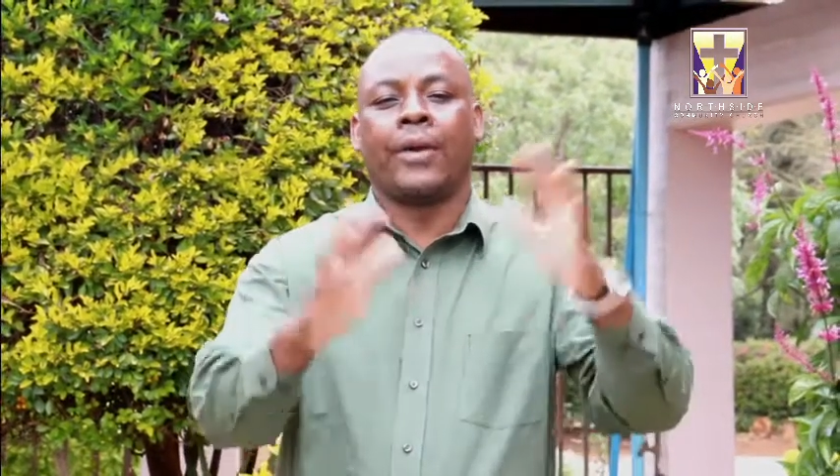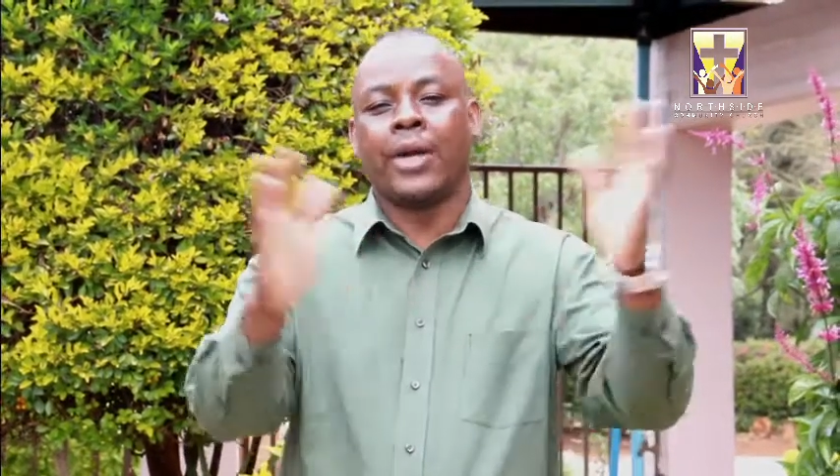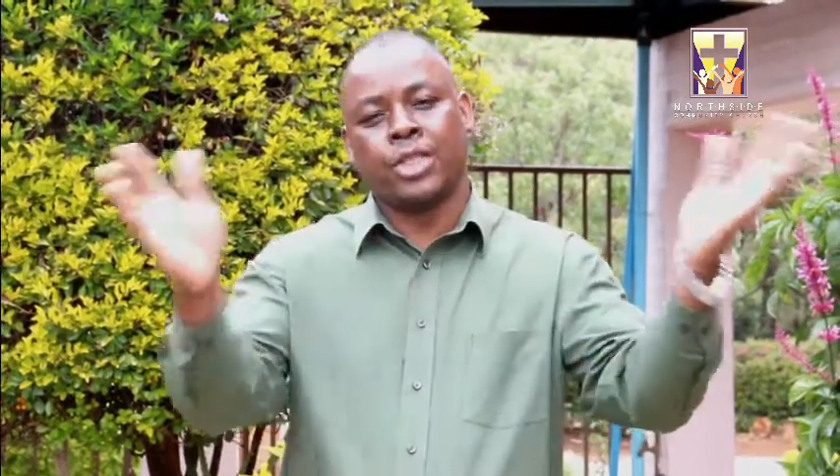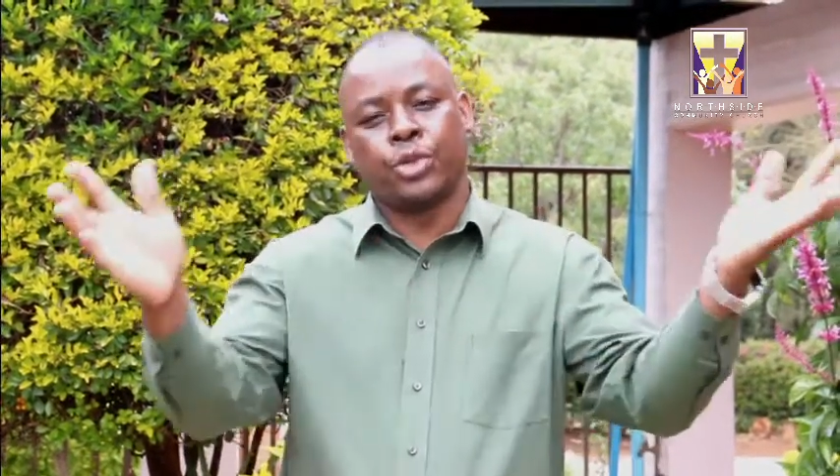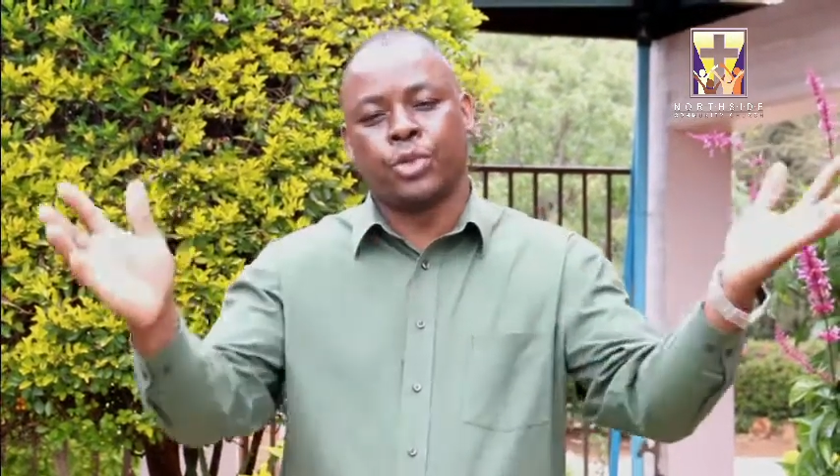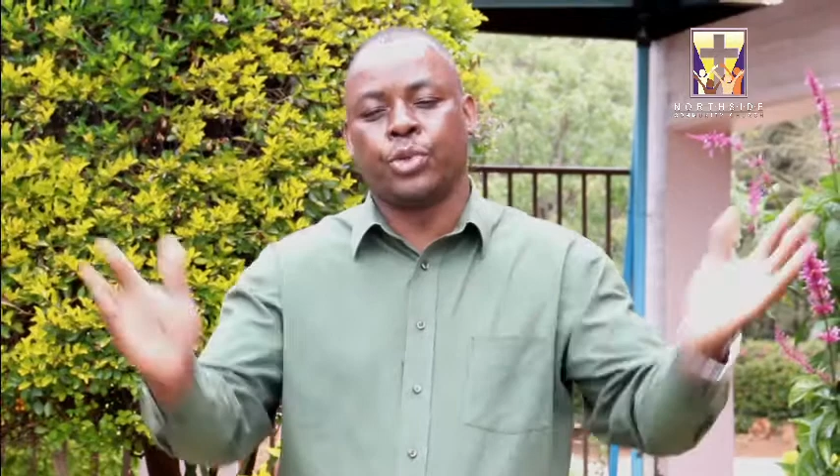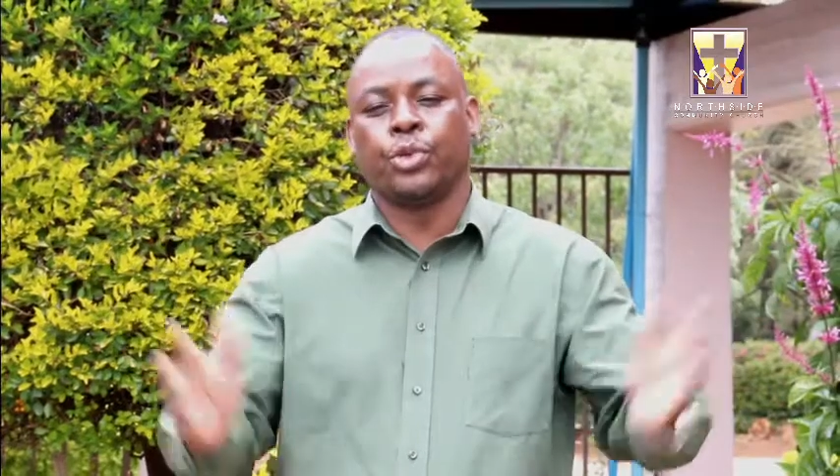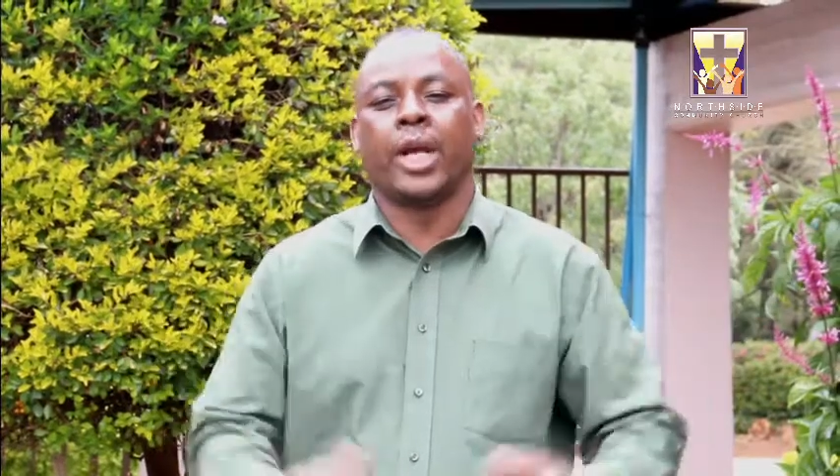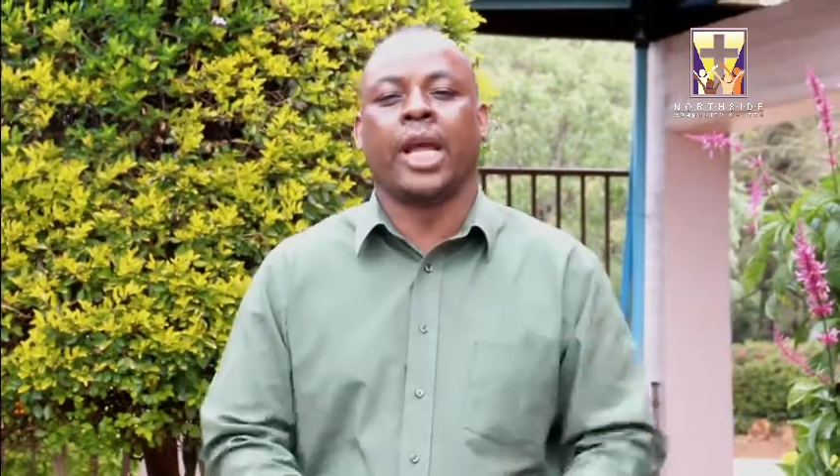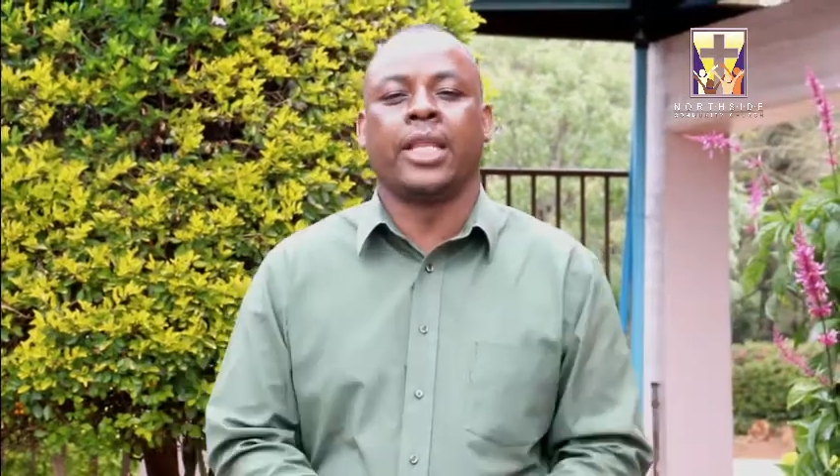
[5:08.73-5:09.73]
arrange to
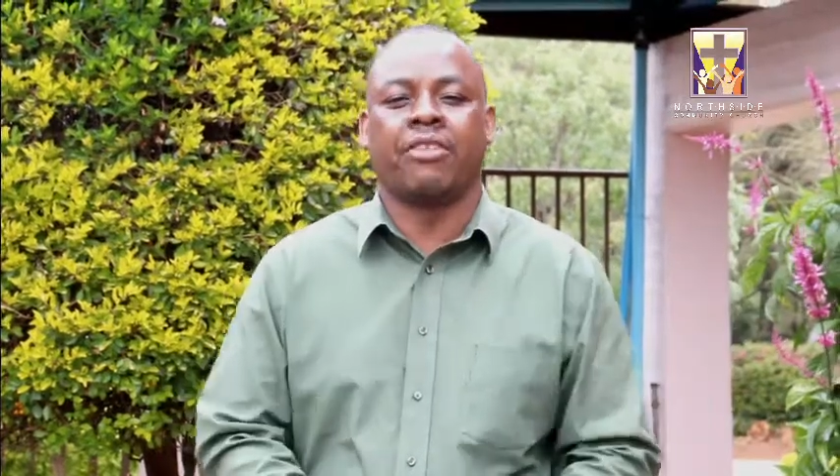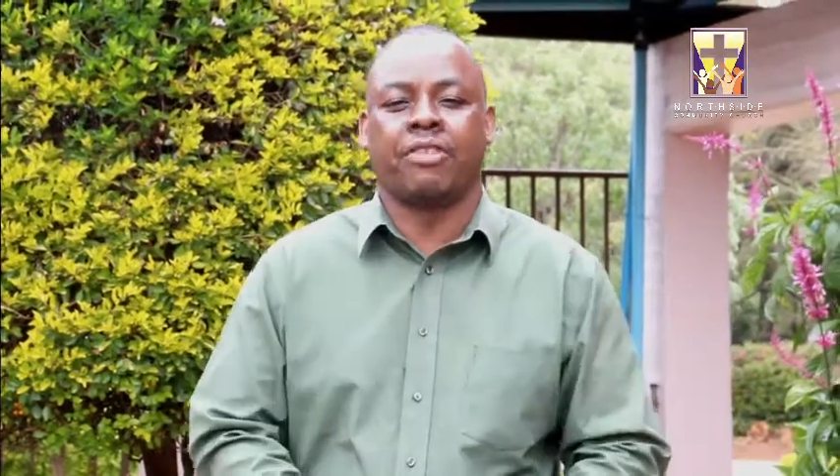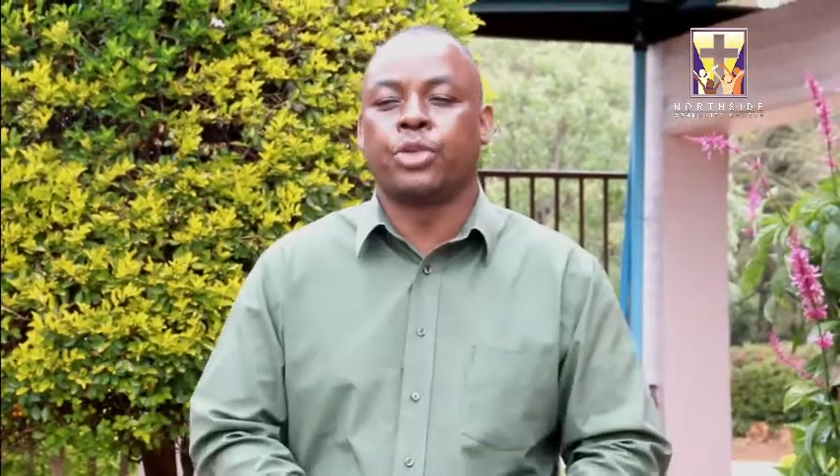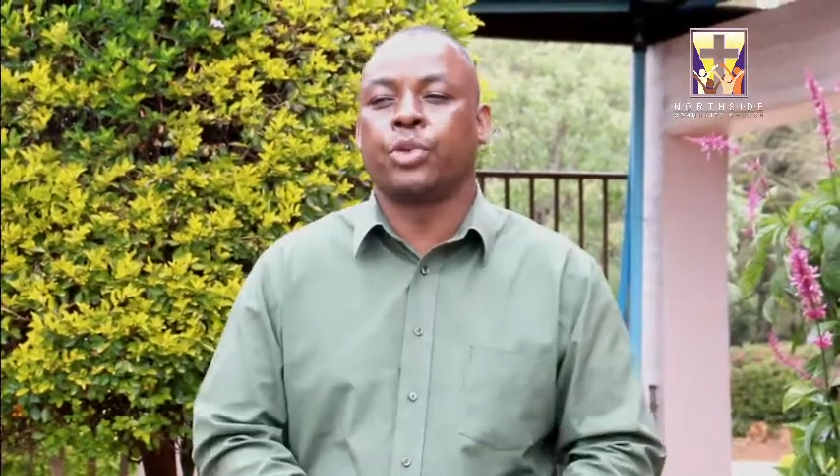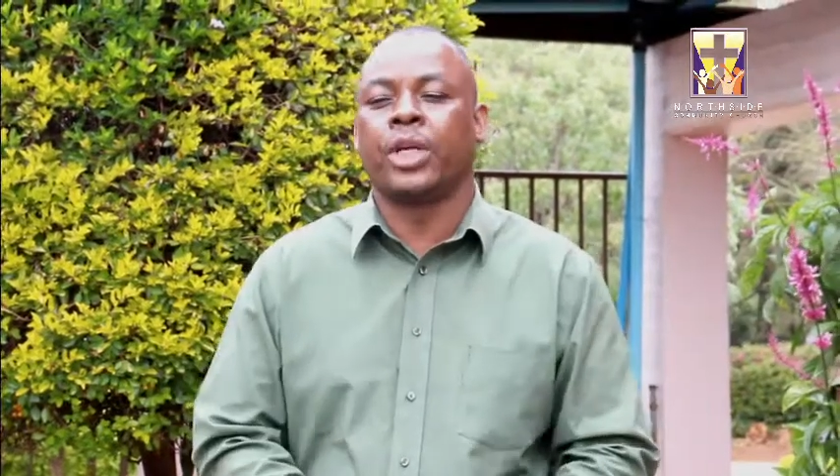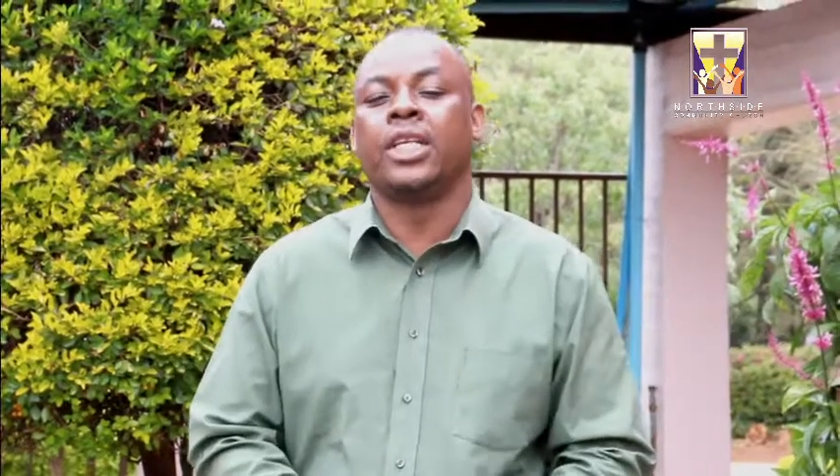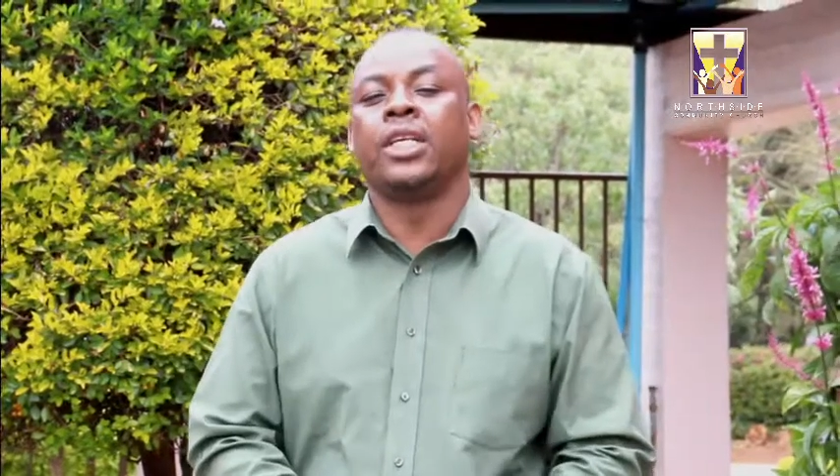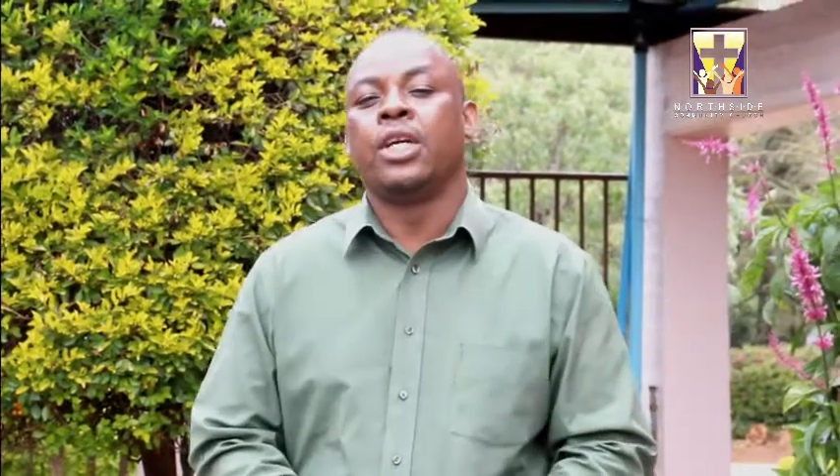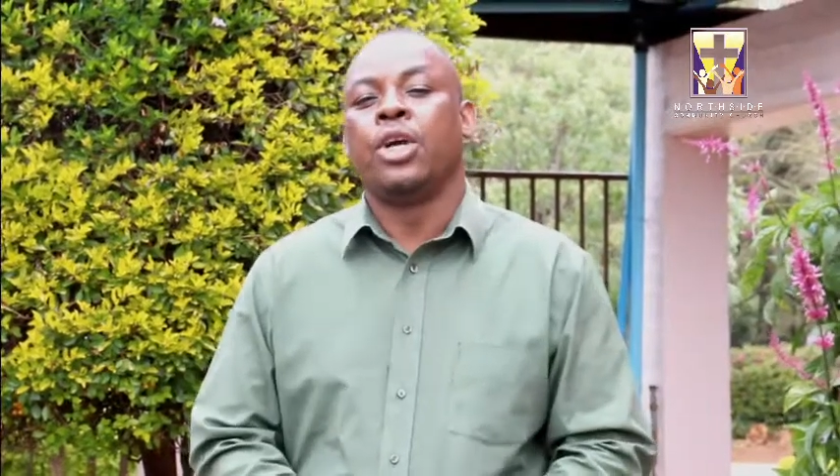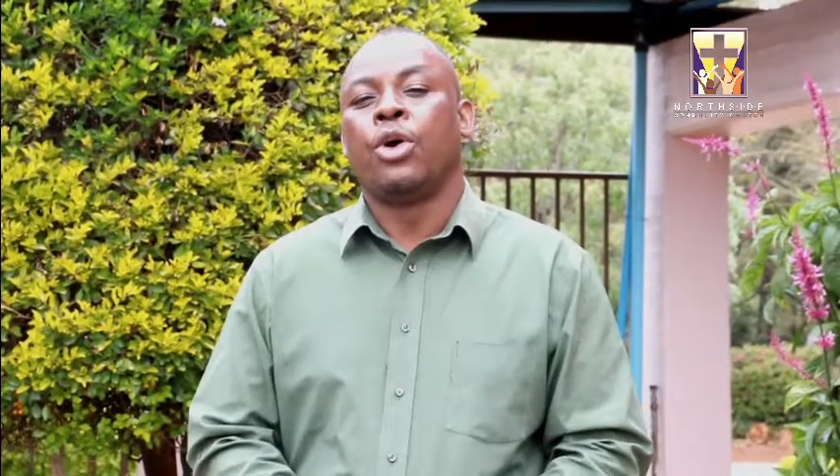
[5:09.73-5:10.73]
do either virtually